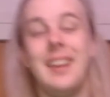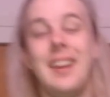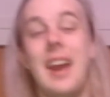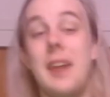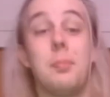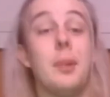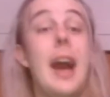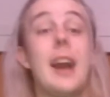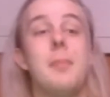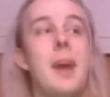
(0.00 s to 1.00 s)
And
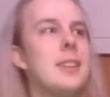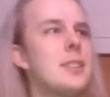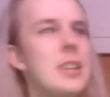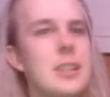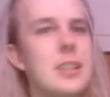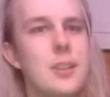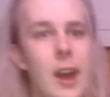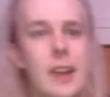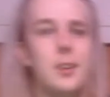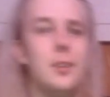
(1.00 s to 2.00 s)
Black Mask, his
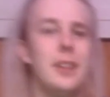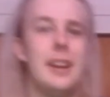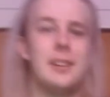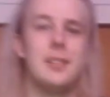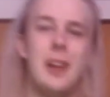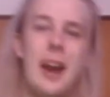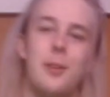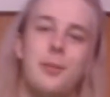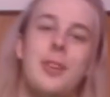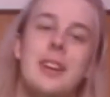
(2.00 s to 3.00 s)
final, like,
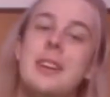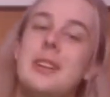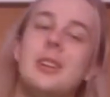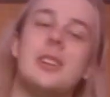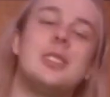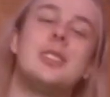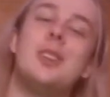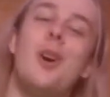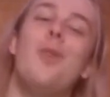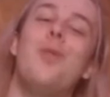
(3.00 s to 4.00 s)
outfit looks
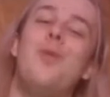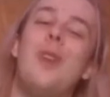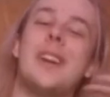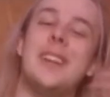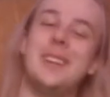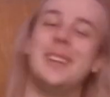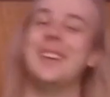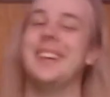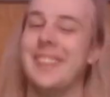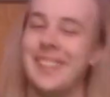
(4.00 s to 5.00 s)
so fucking good.